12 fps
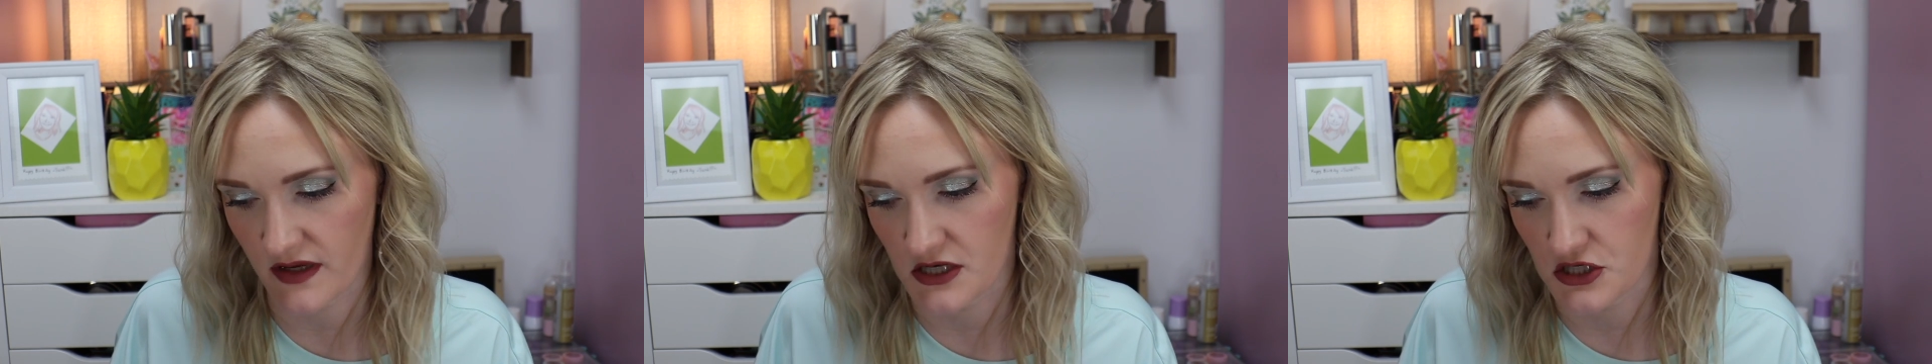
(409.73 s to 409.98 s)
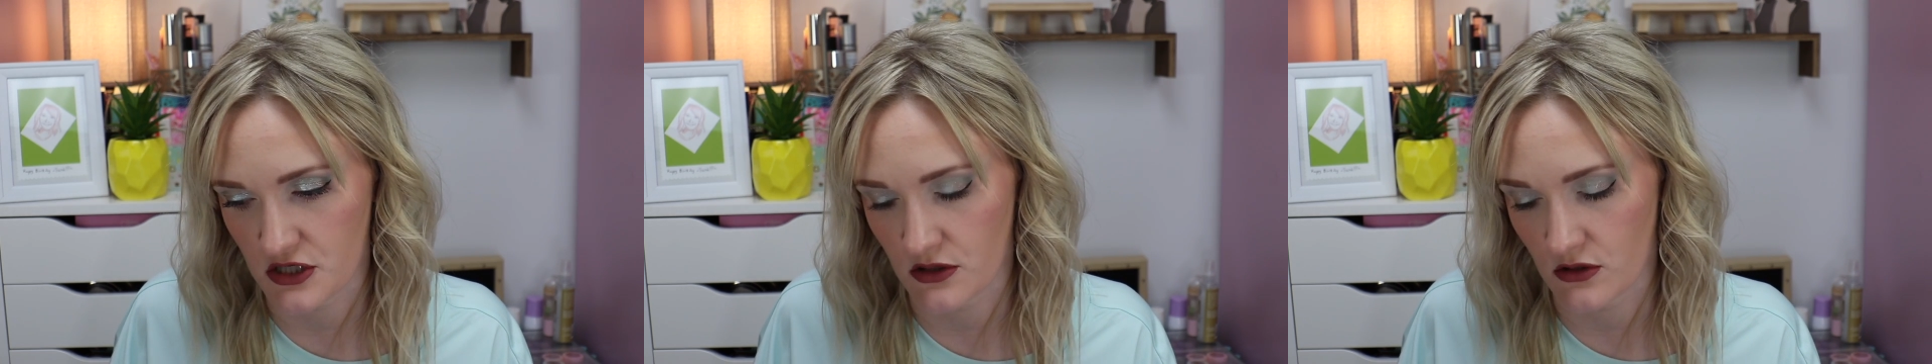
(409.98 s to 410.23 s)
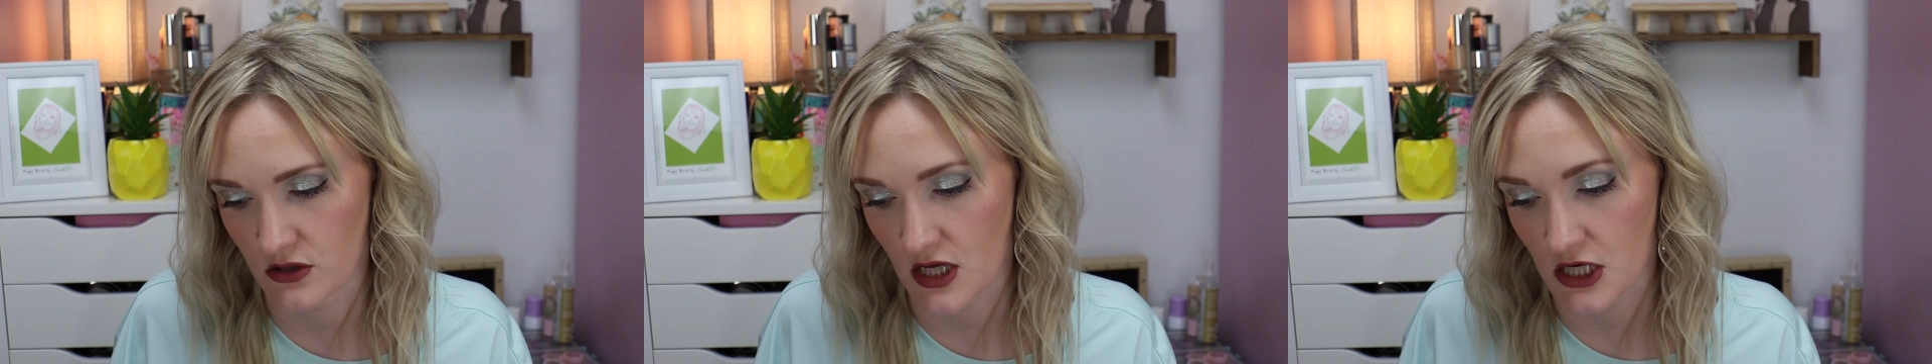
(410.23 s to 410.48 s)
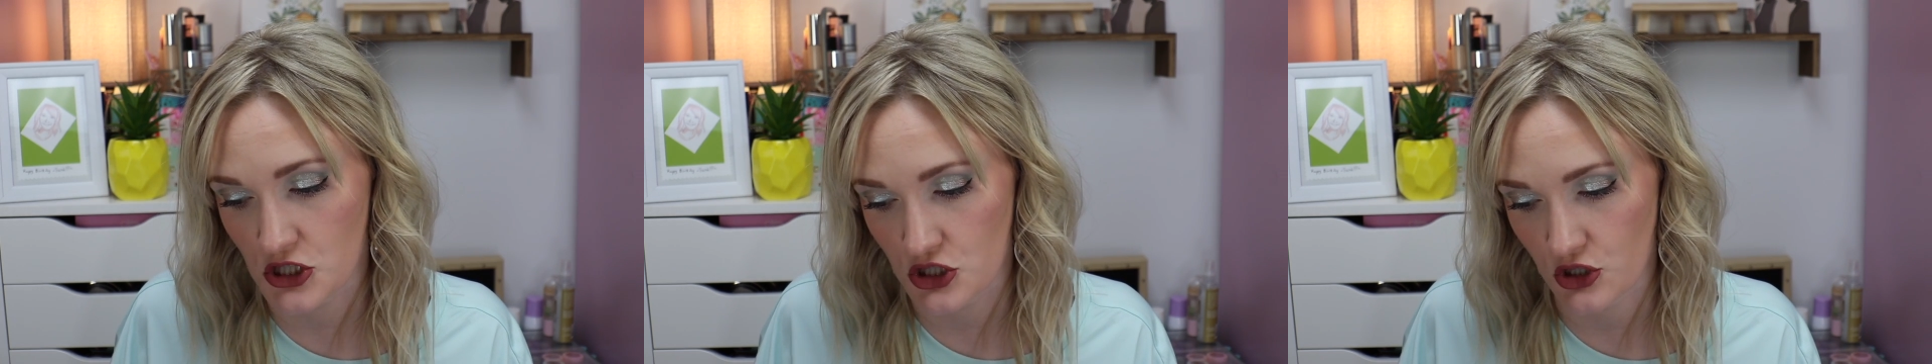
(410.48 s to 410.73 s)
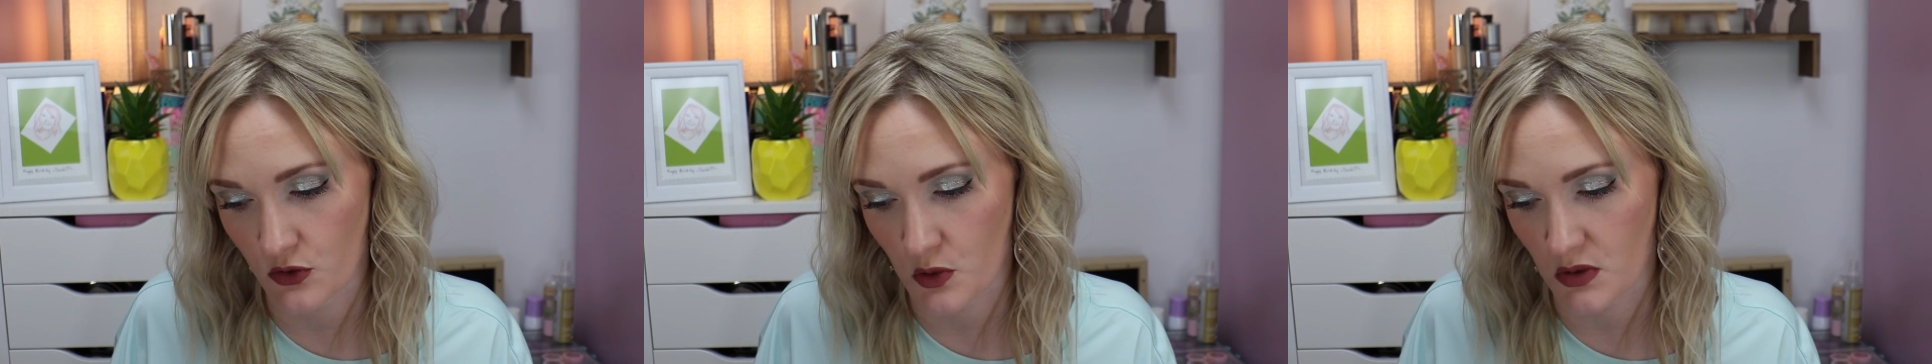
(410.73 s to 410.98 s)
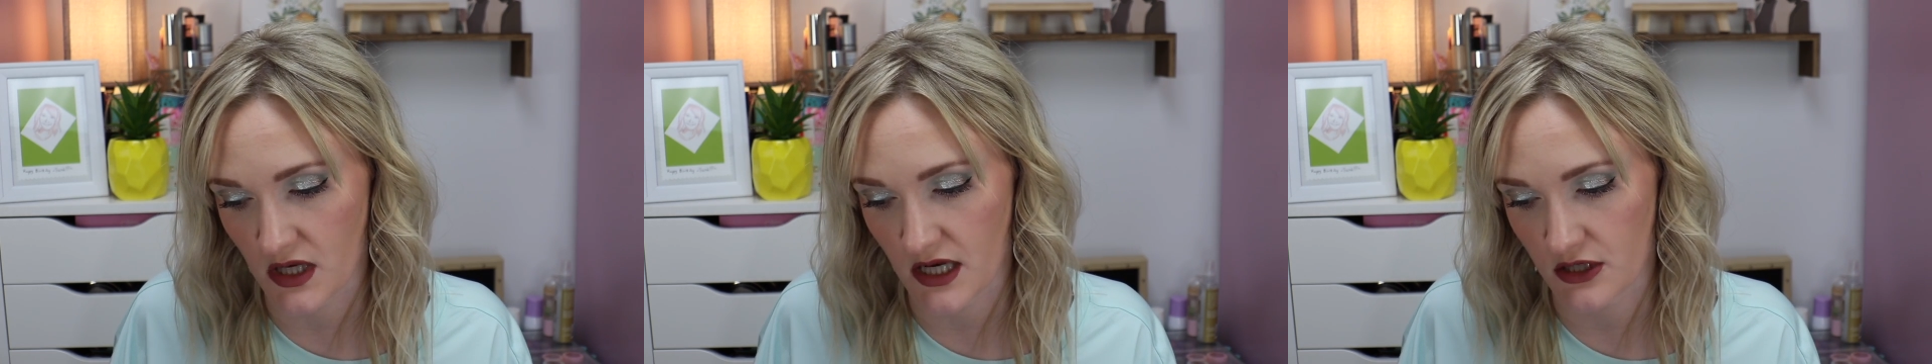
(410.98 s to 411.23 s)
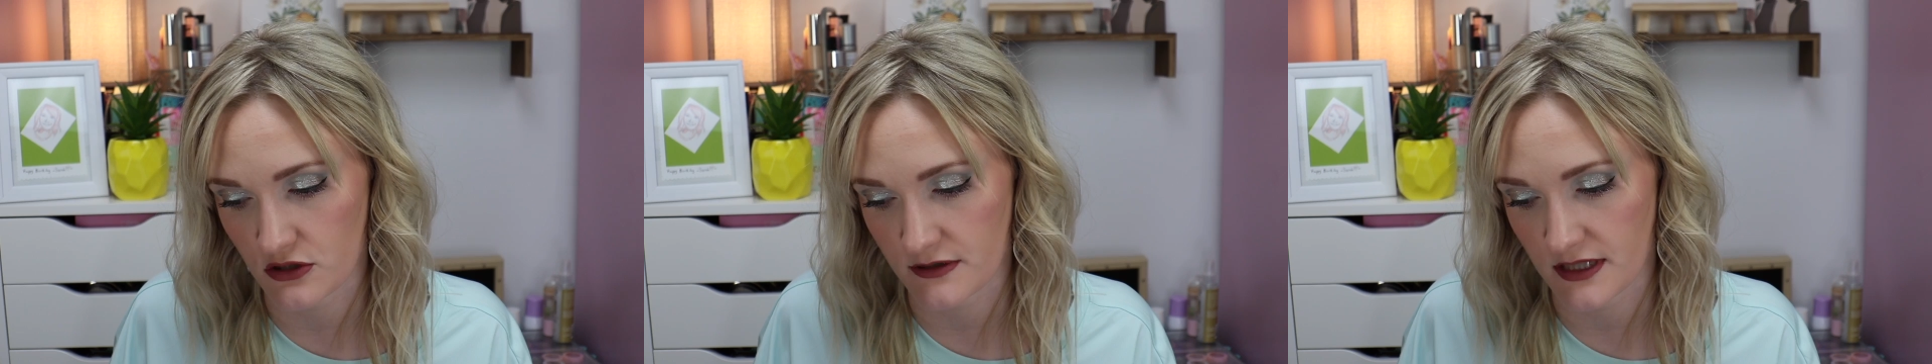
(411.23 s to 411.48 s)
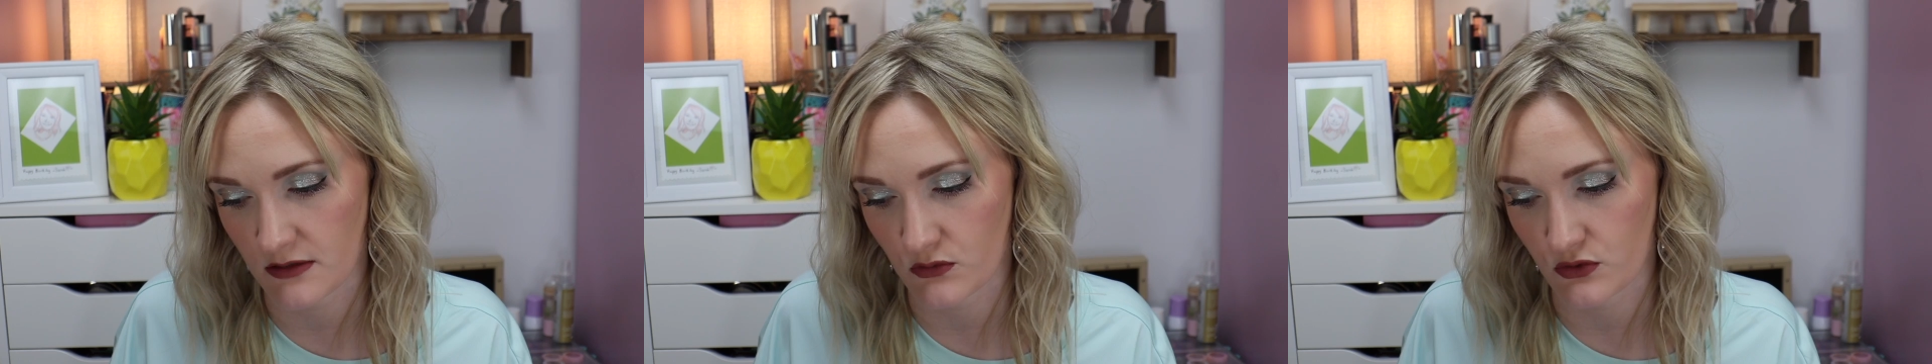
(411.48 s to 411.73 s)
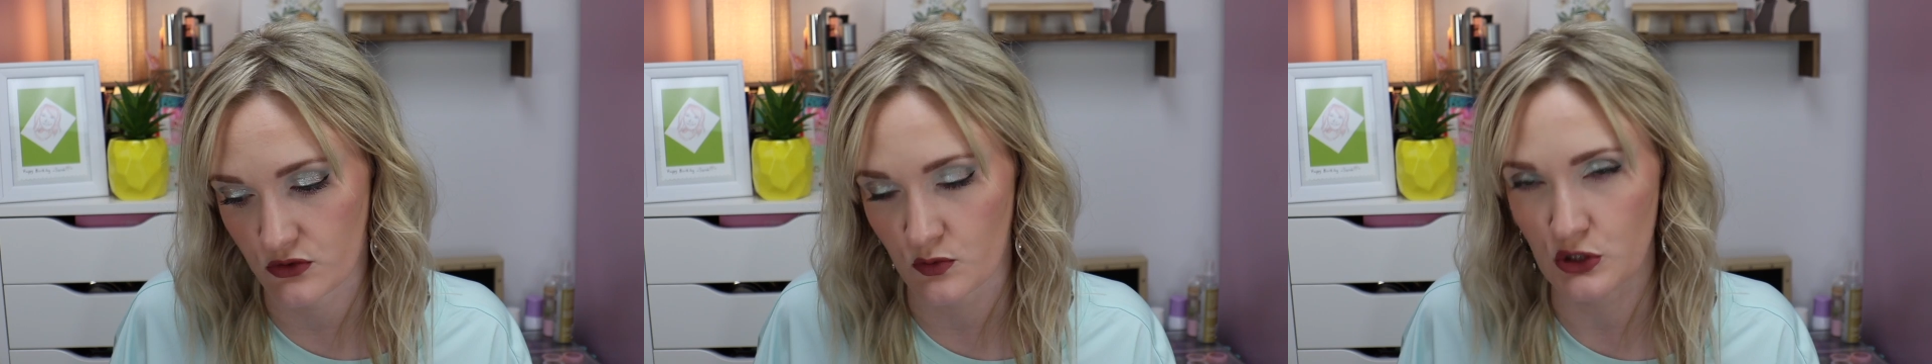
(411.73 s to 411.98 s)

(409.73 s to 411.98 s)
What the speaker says: H2O Hydrating Boost